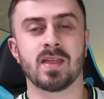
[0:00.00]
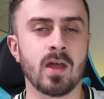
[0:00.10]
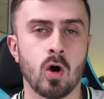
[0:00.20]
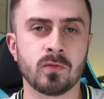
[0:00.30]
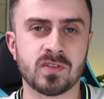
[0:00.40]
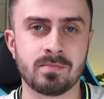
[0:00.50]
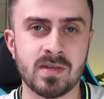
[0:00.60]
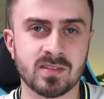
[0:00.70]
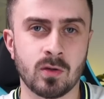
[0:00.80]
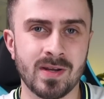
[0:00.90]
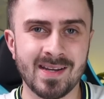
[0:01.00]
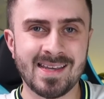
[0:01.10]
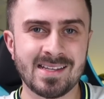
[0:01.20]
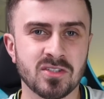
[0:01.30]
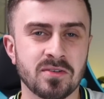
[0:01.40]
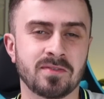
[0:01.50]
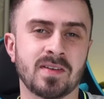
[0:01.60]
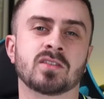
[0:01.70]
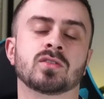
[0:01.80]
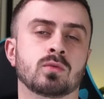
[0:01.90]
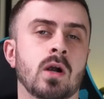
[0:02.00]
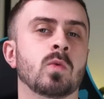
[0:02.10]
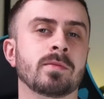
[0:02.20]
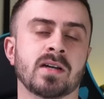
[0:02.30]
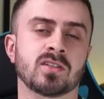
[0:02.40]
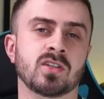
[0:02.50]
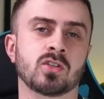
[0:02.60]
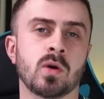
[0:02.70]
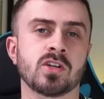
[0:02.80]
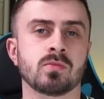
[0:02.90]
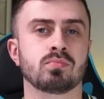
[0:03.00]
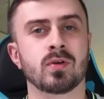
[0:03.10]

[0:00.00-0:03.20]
then that obviously means that we need to fix the right wing back situation,